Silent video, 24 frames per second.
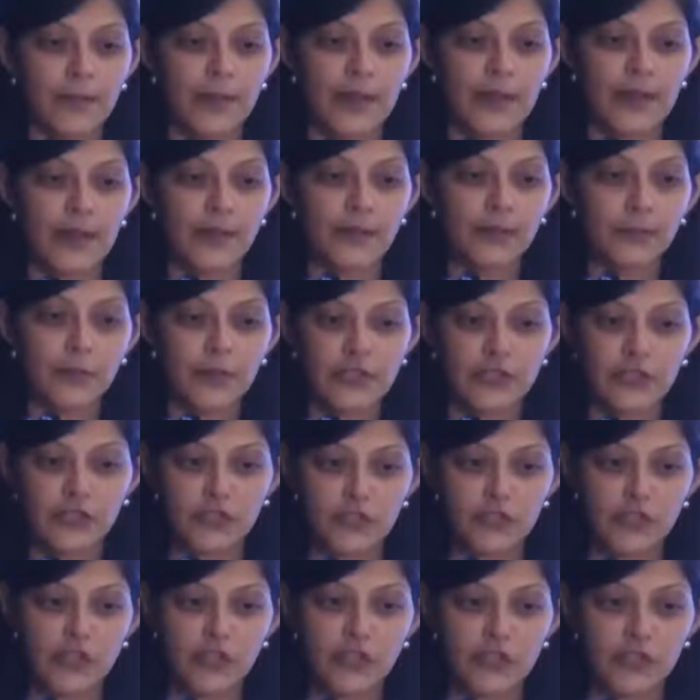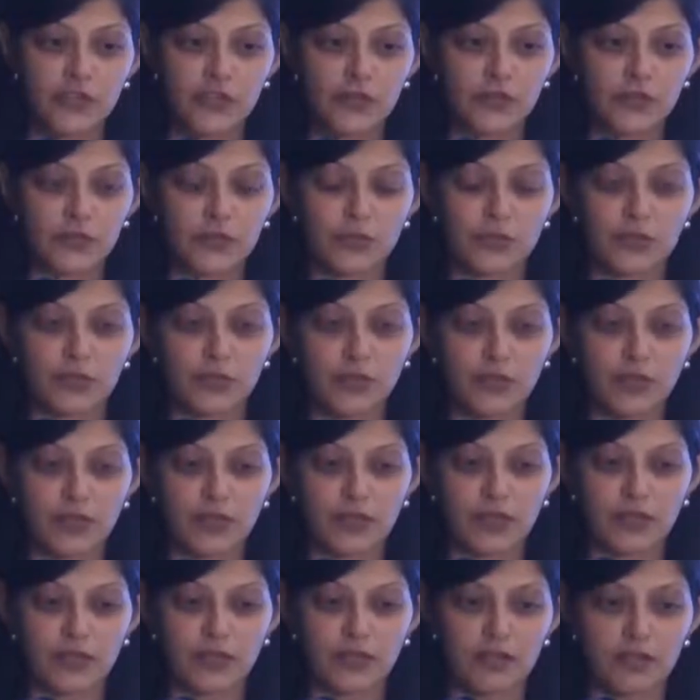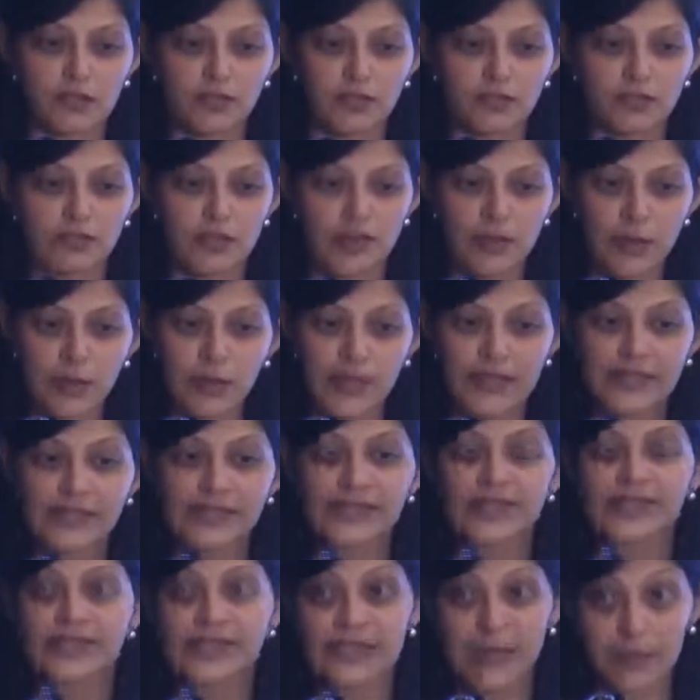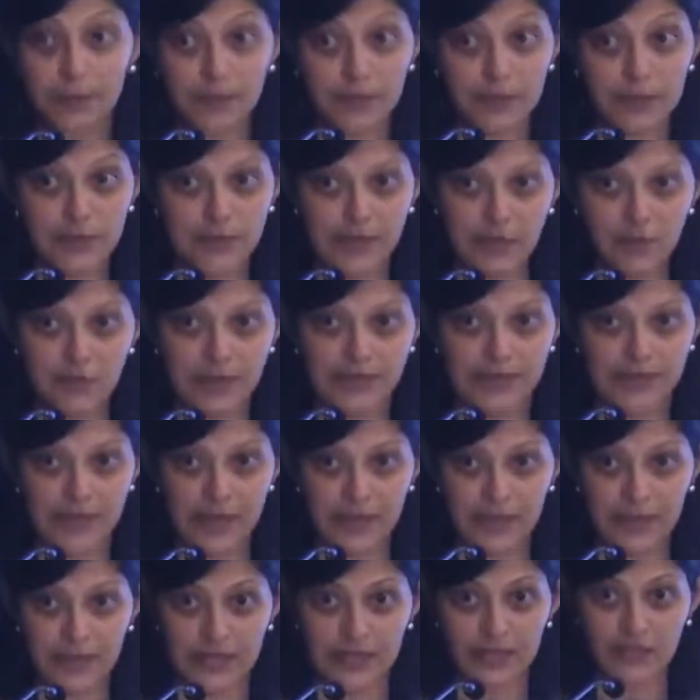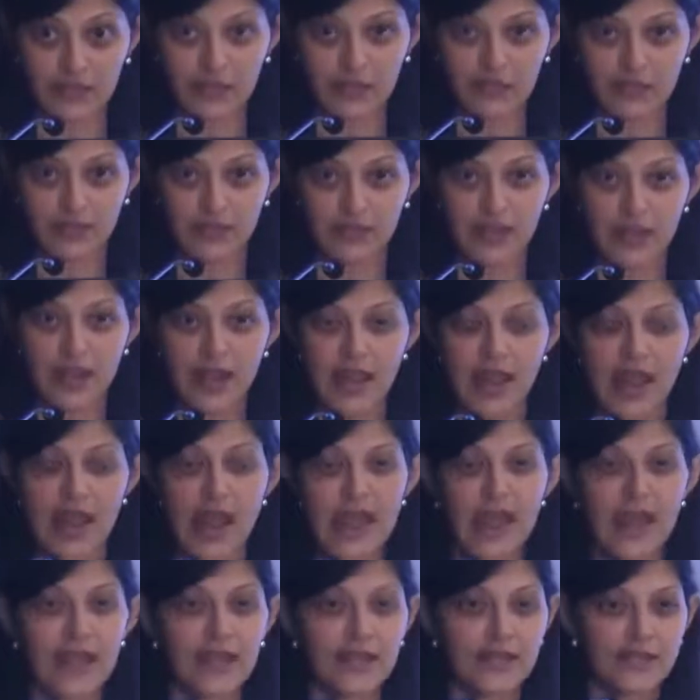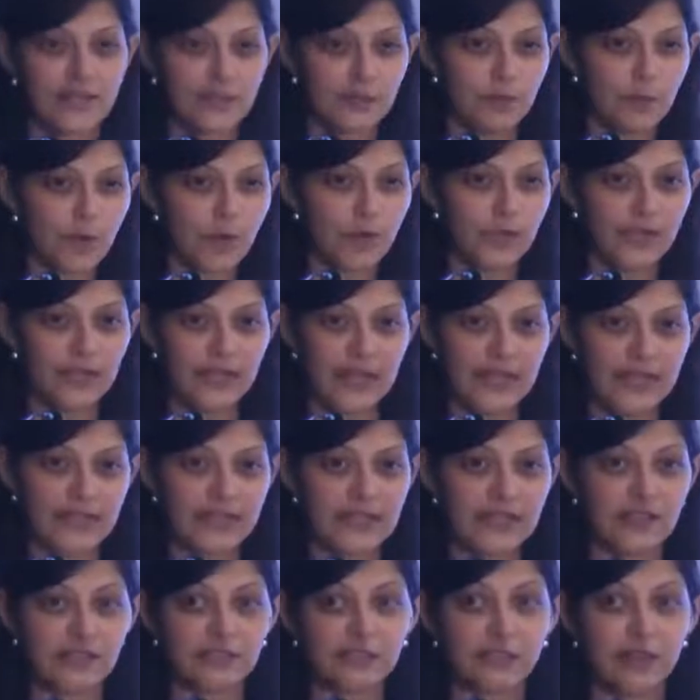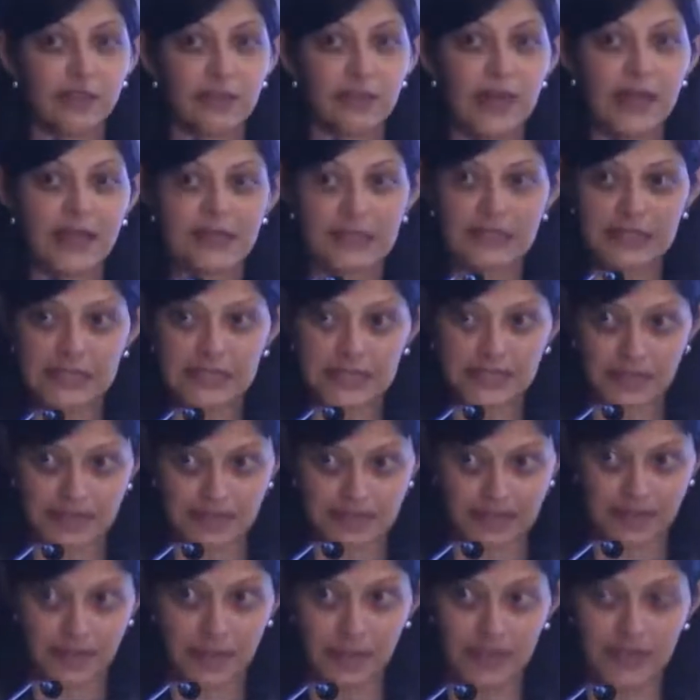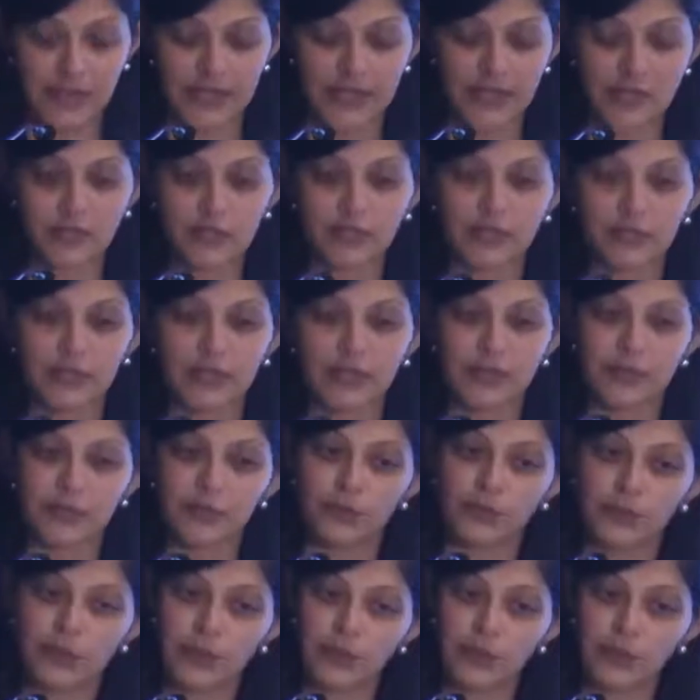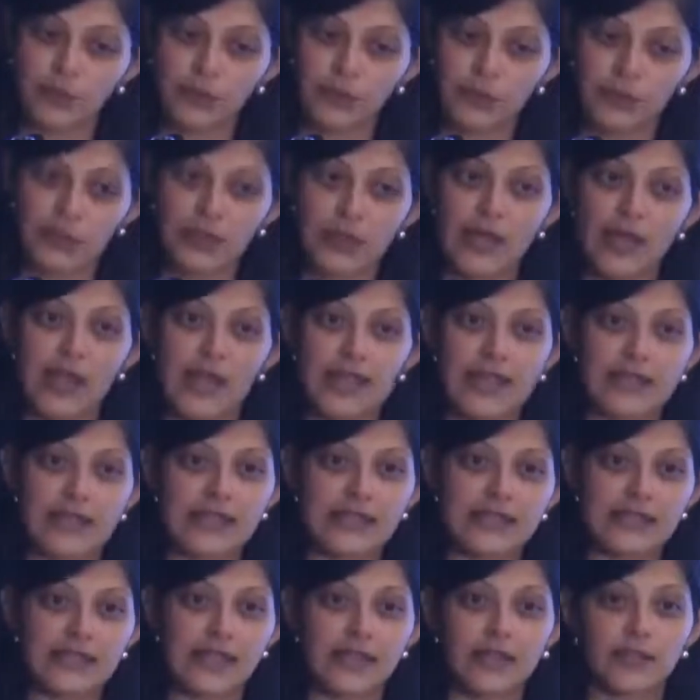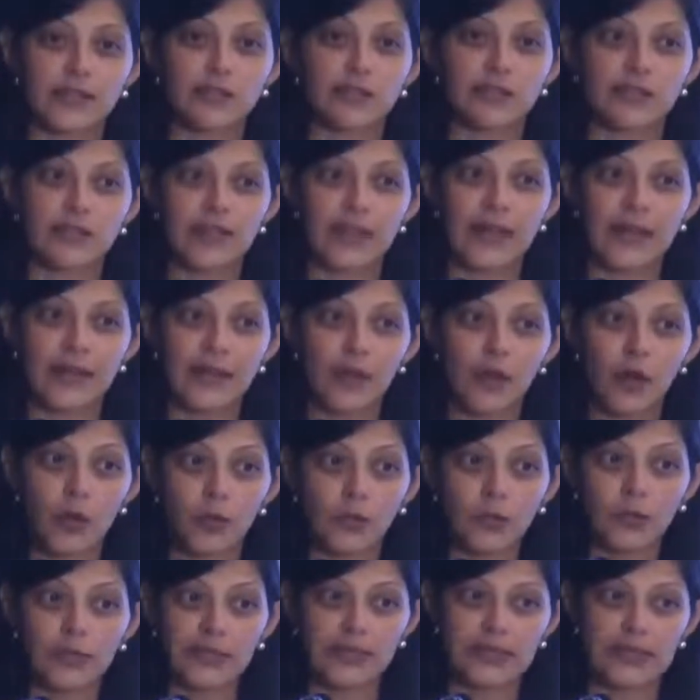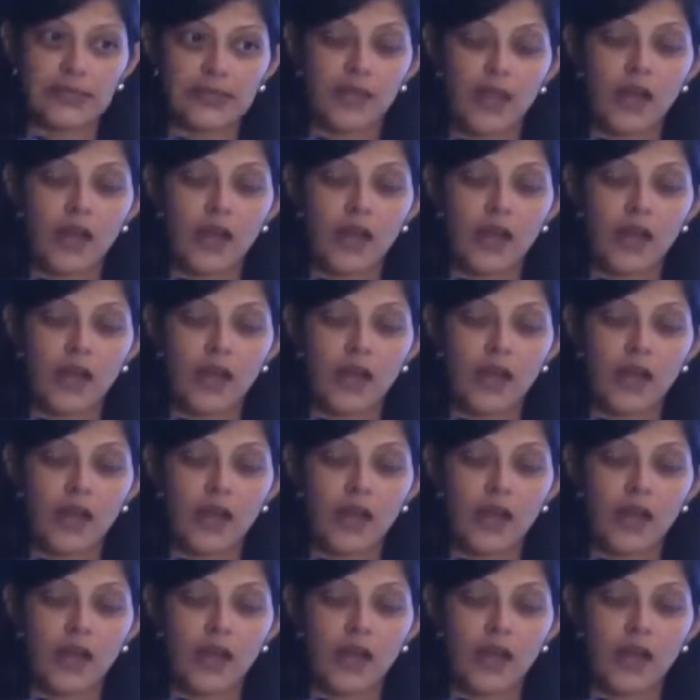in which you request supplementary examination, and it's more or less a formalities examination, because what you do is that you rely wholly